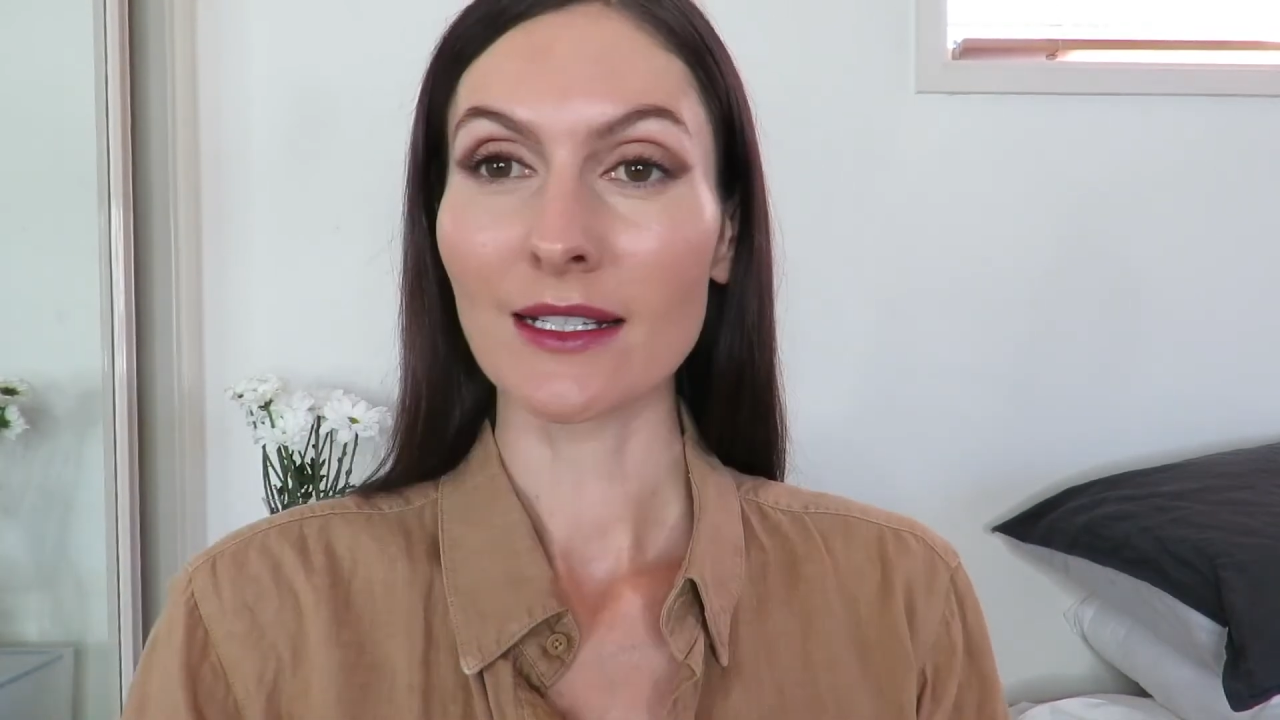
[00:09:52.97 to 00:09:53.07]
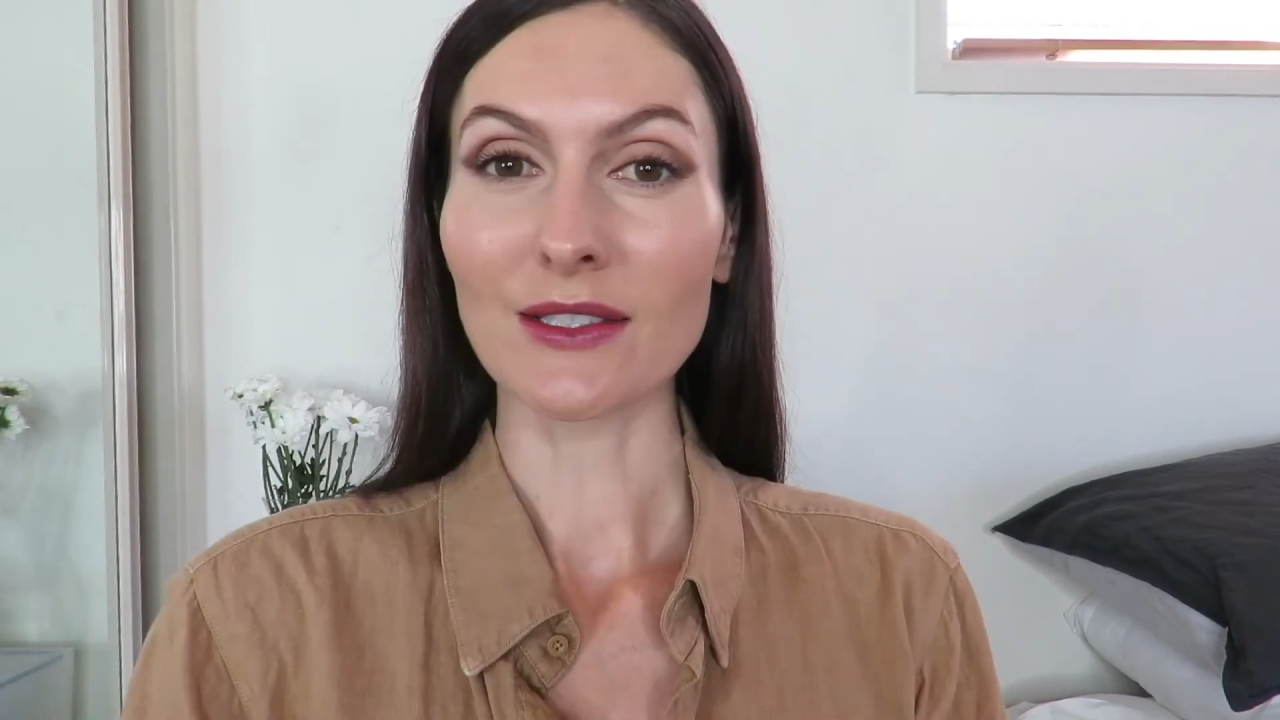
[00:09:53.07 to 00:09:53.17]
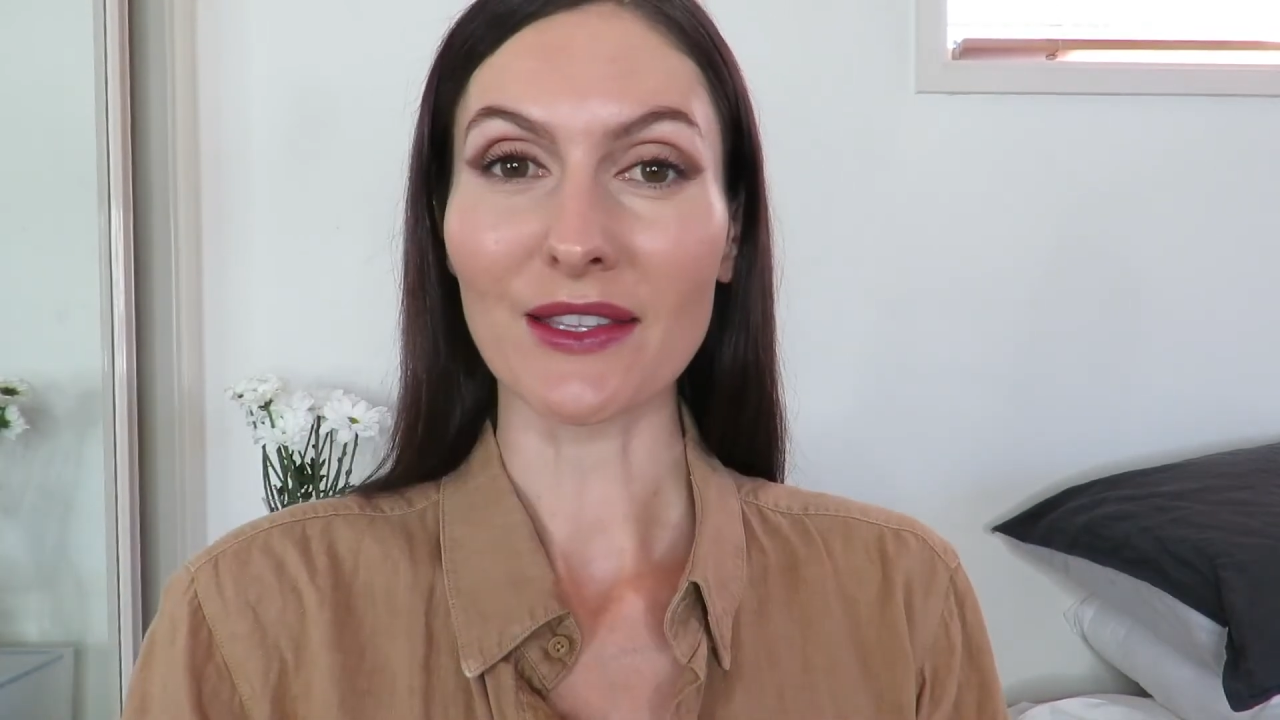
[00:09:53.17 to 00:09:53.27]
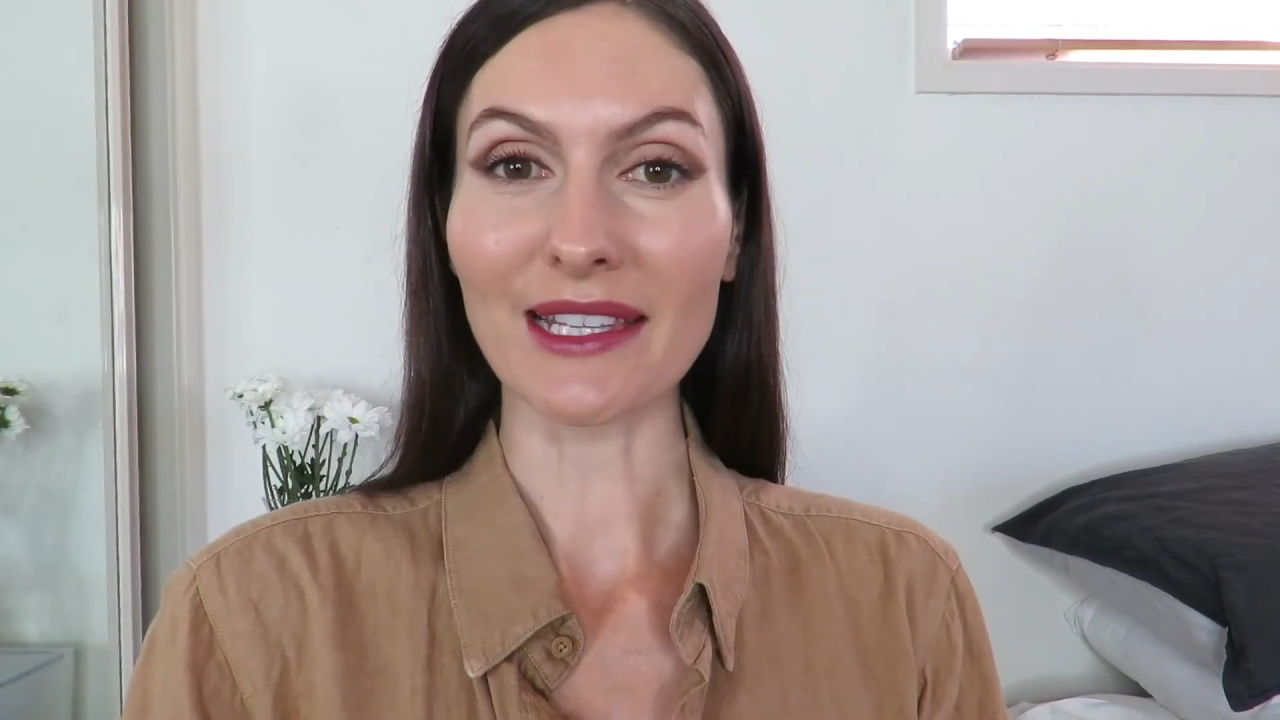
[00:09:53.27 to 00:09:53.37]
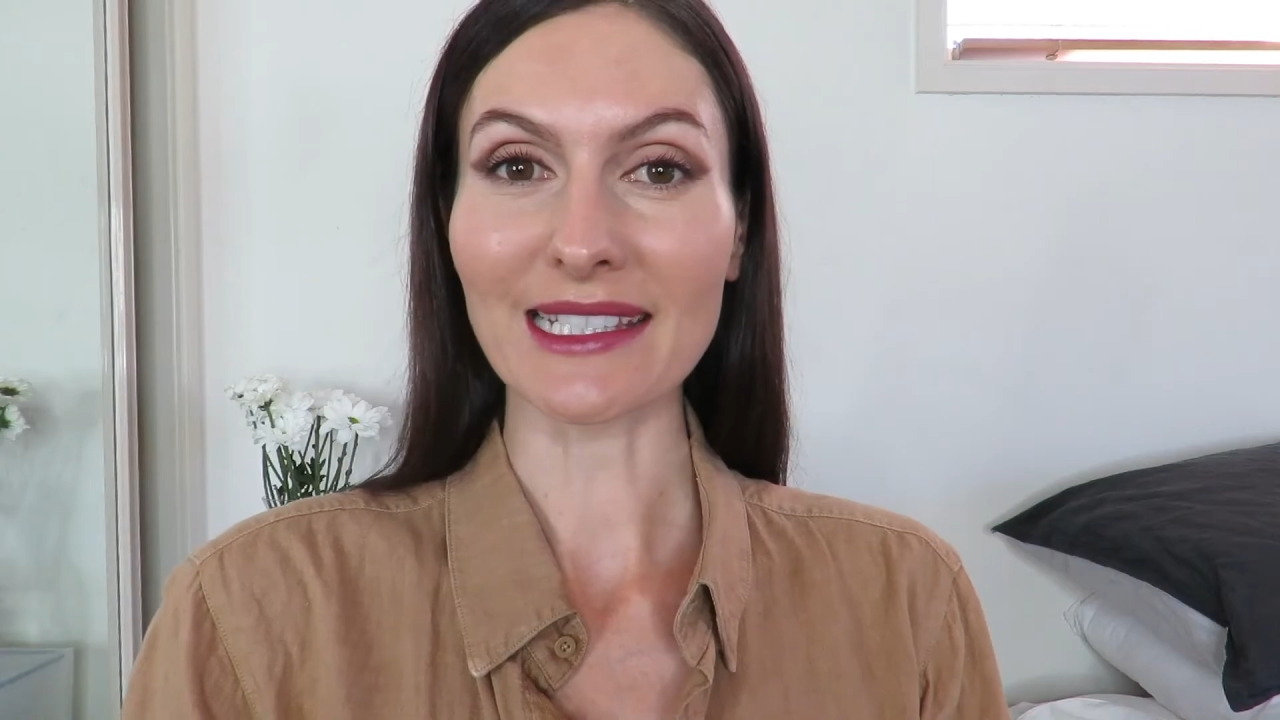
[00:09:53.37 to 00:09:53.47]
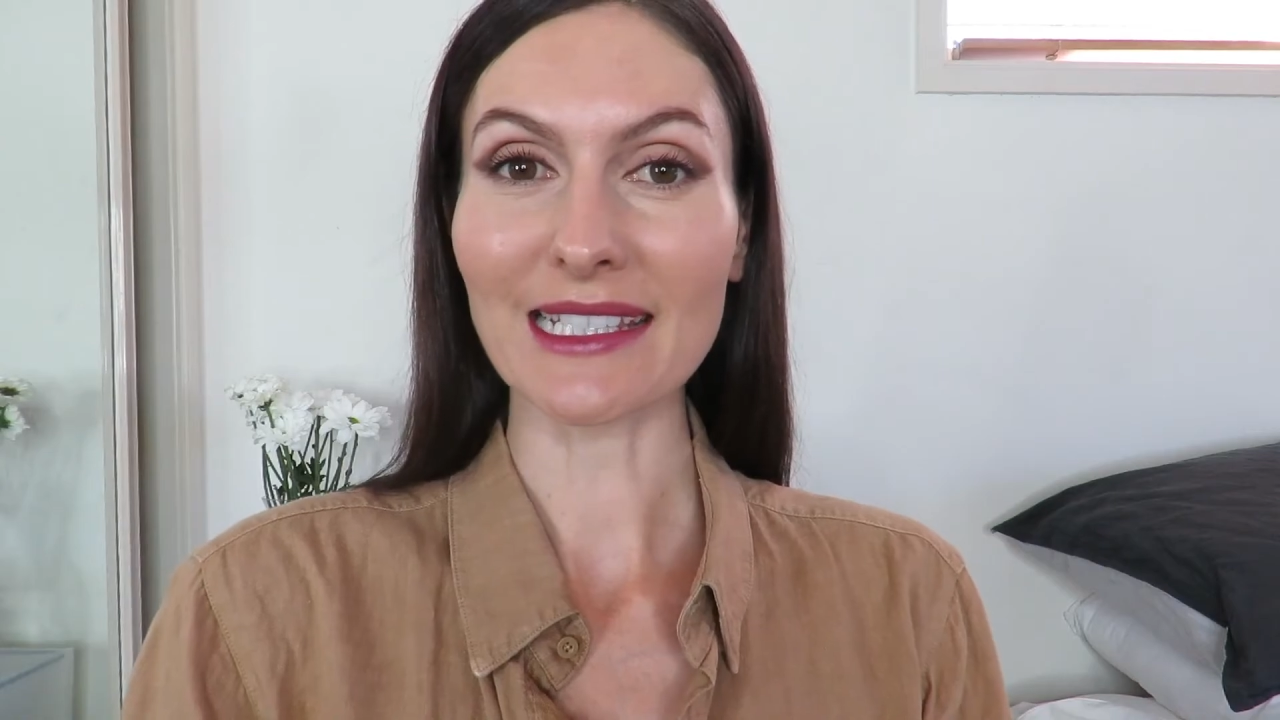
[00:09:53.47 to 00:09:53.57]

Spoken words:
So this